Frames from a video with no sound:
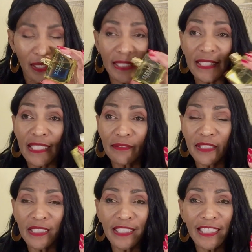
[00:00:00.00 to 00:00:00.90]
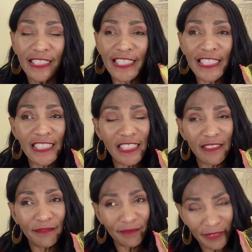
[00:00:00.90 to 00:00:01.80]
exceptionally clean and
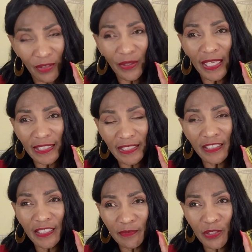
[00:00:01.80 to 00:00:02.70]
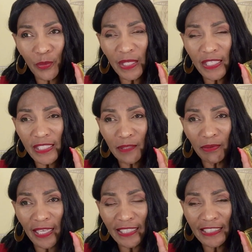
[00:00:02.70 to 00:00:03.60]
oh yes there's some sweetness
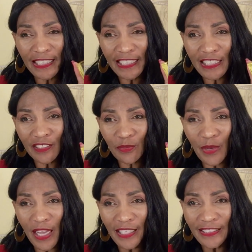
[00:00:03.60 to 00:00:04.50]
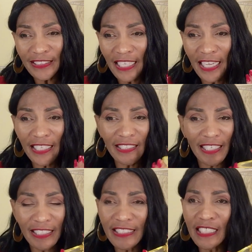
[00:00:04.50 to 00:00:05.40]
applied to this as well and
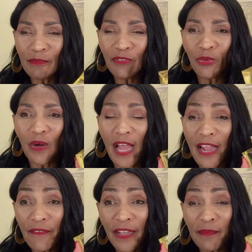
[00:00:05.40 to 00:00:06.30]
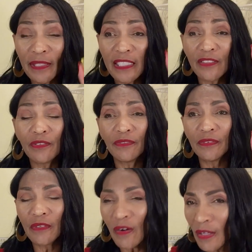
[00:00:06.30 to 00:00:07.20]
like I said before I recommend this one
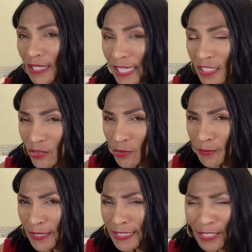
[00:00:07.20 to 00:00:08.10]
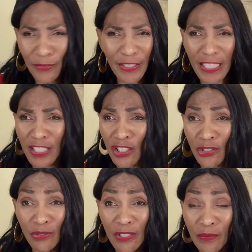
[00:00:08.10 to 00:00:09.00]
for all age groups because I don't think it's
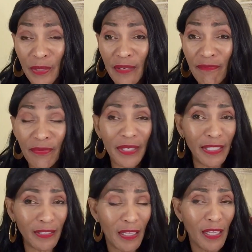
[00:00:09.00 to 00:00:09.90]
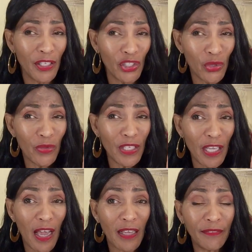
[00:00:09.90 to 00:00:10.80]
too sweet and too
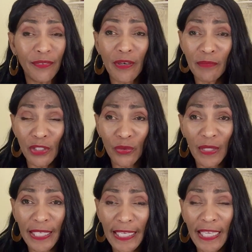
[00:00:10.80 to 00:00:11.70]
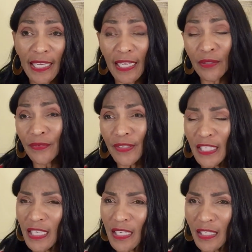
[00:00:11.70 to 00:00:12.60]
young for a mature lady and I don't
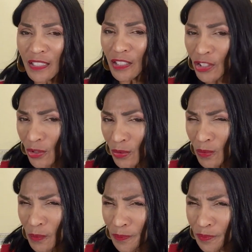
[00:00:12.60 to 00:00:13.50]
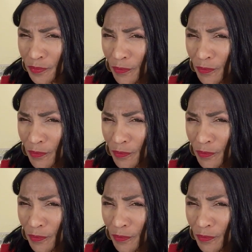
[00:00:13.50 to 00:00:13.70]
think it's too